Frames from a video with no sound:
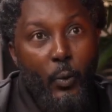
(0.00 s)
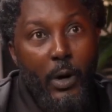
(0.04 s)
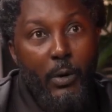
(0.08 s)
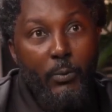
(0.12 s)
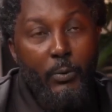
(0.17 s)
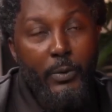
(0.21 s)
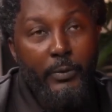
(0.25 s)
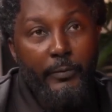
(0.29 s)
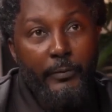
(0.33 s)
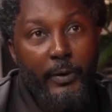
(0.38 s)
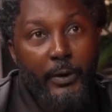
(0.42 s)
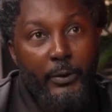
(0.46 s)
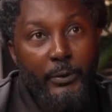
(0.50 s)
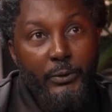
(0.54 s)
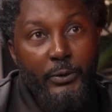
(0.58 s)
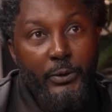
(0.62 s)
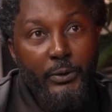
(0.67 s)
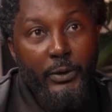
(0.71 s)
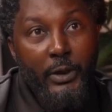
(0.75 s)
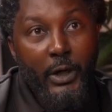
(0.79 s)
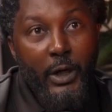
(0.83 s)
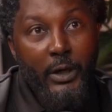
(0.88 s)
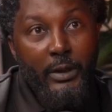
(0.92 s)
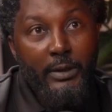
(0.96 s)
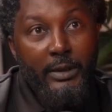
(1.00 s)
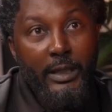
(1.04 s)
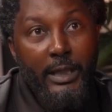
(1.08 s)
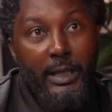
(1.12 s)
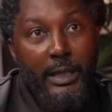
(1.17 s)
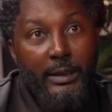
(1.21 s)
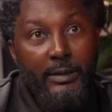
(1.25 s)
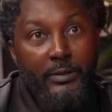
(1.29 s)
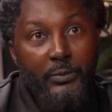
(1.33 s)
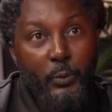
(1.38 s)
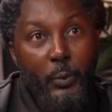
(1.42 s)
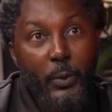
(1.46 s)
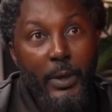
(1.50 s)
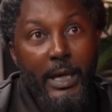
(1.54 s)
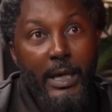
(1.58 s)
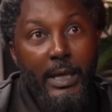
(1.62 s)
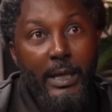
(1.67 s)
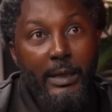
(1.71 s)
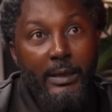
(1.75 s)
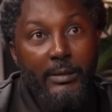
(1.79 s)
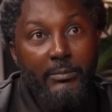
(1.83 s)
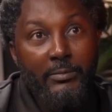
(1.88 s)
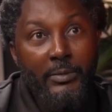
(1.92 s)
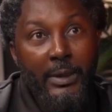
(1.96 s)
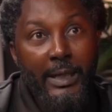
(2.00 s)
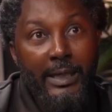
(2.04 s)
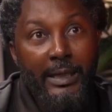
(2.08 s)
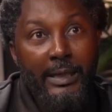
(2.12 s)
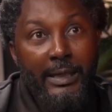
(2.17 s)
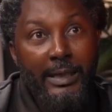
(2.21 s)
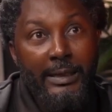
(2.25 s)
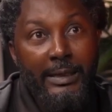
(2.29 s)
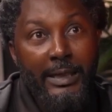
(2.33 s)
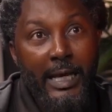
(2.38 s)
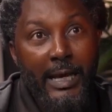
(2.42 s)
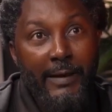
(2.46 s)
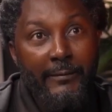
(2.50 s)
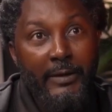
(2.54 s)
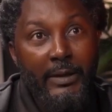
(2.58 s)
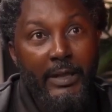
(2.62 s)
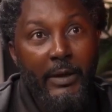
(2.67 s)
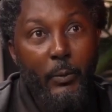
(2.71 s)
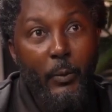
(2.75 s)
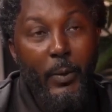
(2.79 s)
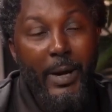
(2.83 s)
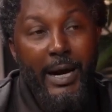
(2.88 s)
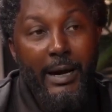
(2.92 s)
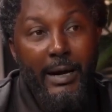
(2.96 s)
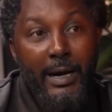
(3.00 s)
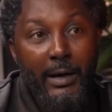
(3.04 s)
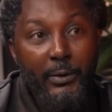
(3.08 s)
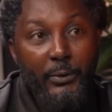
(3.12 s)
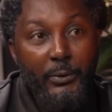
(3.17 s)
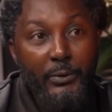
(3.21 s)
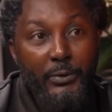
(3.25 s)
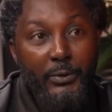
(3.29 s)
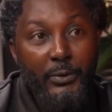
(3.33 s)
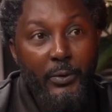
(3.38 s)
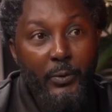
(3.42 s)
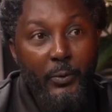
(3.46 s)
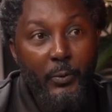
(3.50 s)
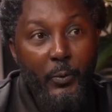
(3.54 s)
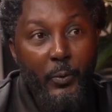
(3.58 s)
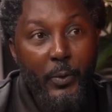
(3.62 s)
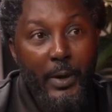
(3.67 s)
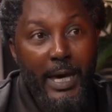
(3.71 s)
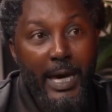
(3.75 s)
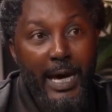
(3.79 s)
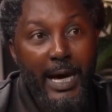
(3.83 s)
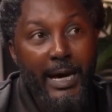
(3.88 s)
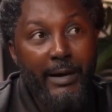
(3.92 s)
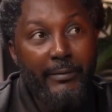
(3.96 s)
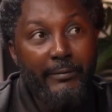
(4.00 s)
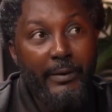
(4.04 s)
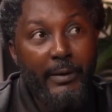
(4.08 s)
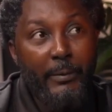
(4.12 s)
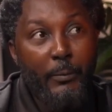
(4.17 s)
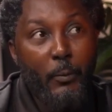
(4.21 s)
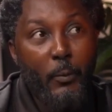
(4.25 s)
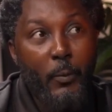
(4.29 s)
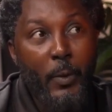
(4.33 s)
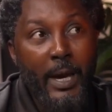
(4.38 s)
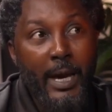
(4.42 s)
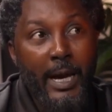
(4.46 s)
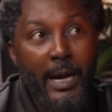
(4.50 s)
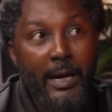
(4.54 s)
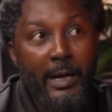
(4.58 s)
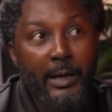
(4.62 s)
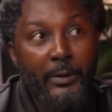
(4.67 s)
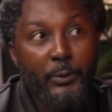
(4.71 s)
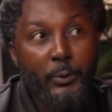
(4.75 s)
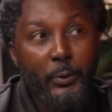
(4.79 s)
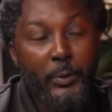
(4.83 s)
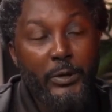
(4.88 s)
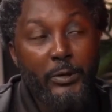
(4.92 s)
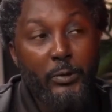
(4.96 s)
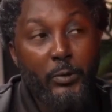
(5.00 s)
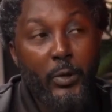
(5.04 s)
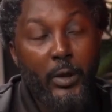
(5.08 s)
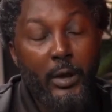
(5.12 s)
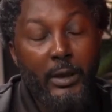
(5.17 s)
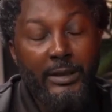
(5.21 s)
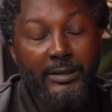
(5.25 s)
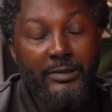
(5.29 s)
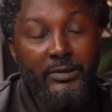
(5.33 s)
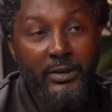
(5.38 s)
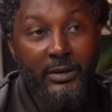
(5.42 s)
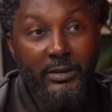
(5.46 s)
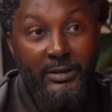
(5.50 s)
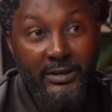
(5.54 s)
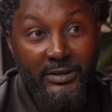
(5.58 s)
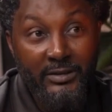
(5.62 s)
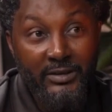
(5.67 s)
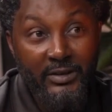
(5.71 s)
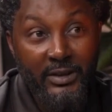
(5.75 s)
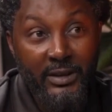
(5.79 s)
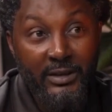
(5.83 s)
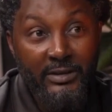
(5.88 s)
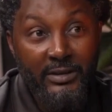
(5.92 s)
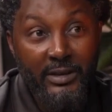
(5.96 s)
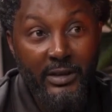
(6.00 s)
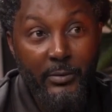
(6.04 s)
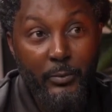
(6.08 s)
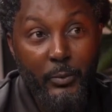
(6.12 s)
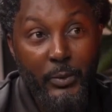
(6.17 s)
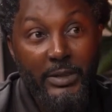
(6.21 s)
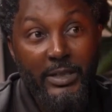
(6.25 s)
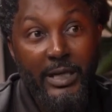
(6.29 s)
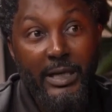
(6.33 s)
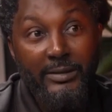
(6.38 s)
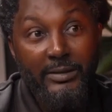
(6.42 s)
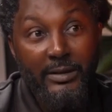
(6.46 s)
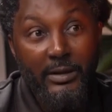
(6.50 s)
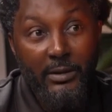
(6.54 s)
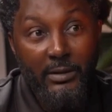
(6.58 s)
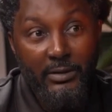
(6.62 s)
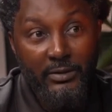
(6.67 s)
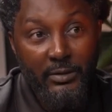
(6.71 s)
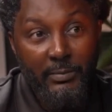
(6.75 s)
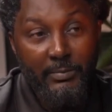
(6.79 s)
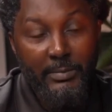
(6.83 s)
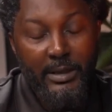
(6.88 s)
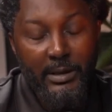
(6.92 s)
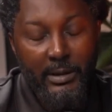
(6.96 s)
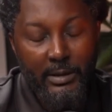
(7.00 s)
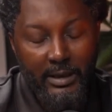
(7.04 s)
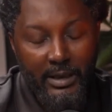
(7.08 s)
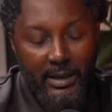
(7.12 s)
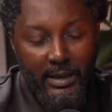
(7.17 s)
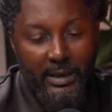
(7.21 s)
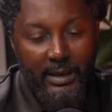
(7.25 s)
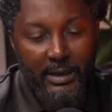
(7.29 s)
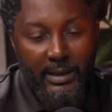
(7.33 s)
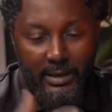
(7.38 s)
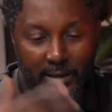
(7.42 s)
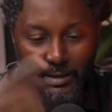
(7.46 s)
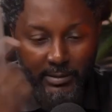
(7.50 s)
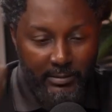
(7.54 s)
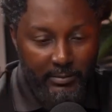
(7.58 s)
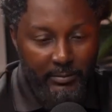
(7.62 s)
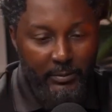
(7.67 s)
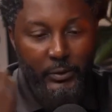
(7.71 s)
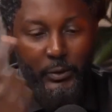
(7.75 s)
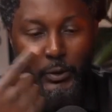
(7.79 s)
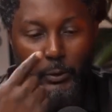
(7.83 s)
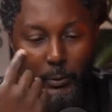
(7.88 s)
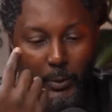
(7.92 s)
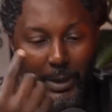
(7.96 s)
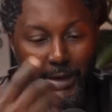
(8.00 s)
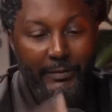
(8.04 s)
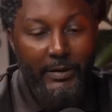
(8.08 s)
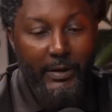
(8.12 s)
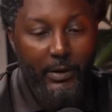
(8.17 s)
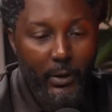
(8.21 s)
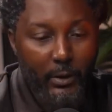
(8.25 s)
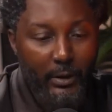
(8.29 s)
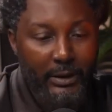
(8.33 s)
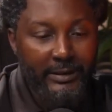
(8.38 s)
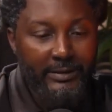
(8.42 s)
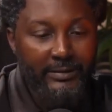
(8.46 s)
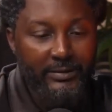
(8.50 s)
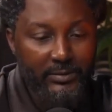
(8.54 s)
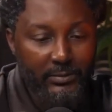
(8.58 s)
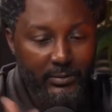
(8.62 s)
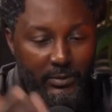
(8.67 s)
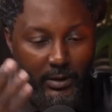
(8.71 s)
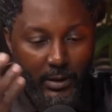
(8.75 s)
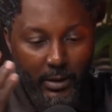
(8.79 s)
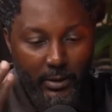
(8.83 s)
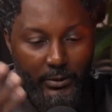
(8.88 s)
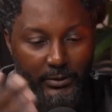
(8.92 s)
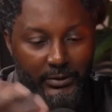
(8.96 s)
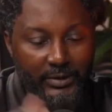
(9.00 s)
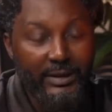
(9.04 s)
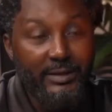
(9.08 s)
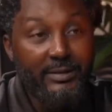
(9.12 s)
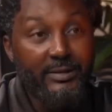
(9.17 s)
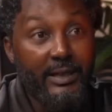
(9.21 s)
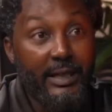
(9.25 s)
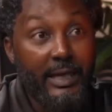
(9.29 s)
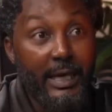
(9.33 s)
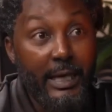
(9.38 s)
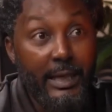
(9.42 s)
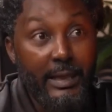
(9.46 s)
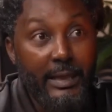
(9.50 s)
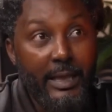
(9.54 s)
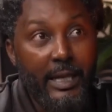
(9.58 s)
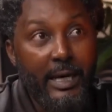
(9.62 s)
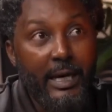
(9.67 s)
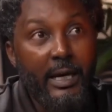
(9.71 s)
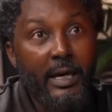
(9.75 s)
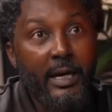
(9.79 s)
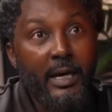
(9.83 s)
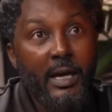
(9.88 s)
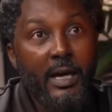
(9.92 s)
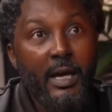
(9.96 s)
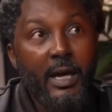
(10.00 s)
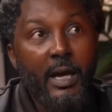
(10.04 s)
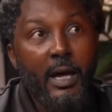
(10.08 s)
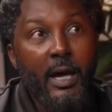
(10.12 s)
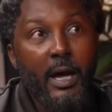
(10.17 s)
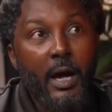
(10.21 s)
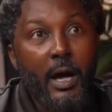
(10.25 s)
What we've also done is rather than having a warehouse, we have a warehouse which you call a sorting center, which has a customer care. We have a call center in there.